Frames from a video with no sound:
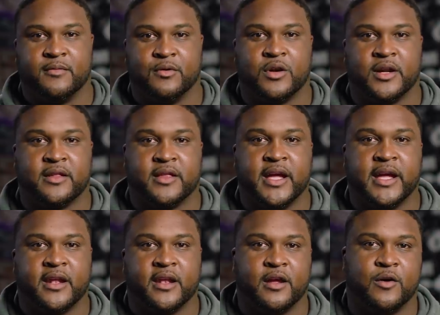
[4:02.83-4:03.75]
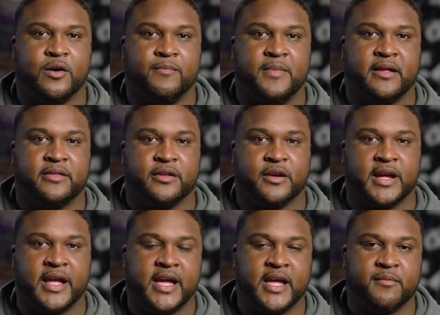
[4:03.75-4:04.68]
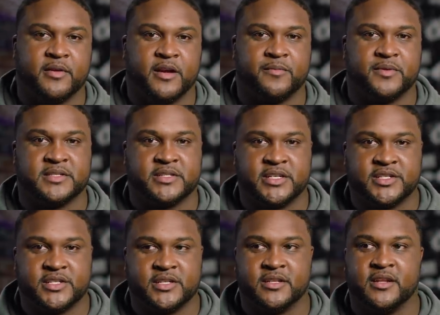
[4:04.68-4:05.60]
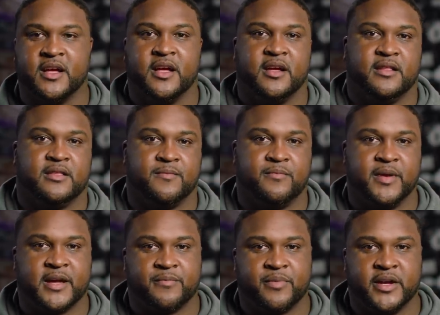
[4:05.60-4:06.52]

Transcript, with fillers: more that they can know about their game and their position, the big